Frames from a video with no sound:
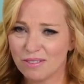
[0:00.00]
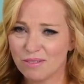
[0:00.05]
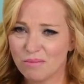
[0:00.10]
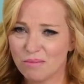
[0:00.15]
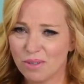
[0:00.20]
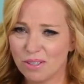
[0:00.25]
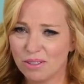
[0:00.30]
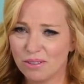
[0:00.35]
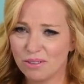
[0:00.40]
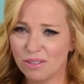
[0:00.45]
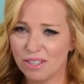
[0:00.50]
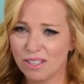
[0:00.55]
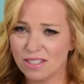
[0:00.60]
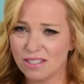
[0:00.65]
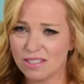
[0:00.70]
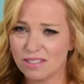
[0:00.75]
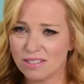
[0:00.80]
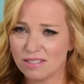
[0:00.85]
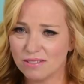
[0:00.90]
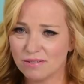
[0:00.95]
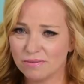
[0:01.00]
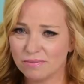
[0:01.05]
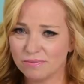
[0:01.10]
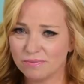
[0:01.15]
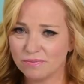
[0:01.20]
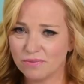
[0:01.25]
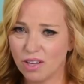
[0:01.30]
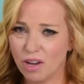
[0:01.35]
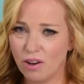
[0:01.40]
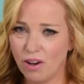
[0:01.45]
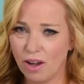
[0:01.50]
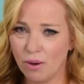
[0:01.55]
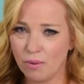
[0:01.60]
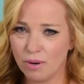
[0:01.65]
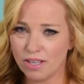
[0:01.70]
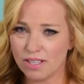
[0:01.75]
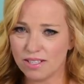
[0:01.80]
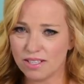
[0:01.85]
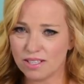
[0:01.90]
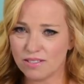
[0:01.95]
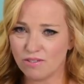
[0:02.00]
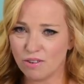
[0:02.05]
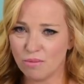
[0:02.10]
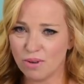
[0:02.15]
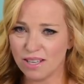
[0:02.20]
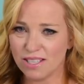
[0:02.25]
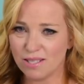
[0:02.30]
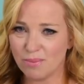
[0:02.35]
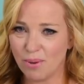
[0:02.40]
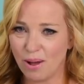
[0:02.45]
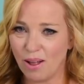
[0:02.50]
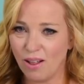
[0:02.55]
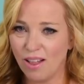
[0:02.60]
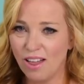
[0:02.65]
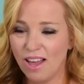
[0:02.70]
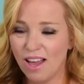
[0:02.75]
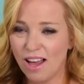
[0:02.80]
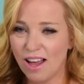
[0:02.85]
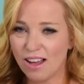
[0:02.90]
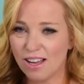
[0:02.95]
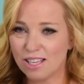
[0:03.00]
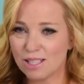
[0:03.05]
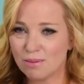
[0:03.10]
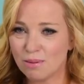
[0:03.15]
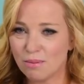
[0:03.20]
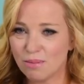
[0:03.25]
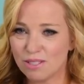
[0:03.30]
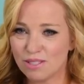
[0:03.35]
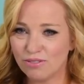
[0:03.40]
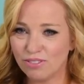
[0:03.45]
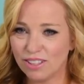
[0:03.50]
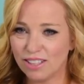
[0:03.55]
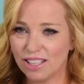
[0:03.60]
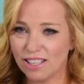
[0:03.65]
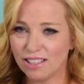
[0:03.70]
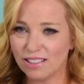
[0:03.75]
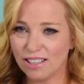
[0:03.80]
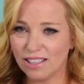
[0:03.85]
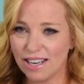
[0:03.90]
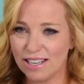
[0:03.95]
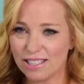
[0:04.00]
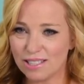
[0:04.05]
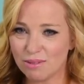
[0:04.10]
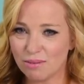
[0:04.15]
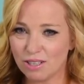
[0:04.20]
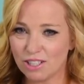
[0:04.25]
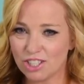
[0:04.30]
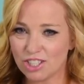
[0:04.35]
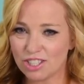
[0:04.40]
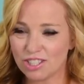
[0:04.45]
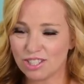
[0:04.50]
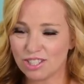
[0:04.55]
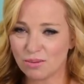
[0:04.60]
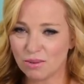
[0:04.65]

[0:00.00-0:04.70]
Oh my goodness. Okay, what is this from Isabel? Husband was flicking a light switch.